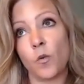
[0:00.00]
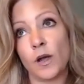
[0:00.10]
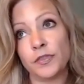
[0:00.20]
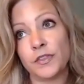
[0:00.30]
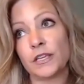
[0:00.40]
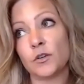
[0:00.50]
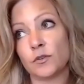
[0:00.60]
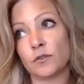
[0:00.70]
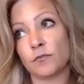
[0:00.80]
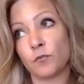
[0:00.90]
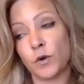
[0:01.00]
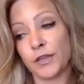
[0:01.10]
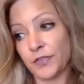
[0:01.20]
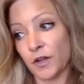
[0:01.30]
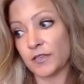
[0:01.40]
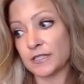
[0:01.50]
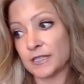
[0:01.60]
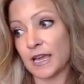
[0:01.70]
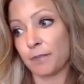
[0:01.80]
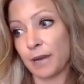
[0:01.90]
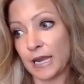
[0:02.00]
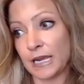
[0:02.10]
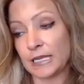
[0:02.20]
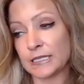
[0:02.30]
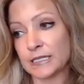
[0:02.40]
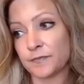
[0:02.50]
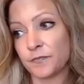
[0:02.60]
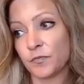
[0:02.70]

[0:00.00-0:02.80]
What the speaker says: one thing with all these campaigns,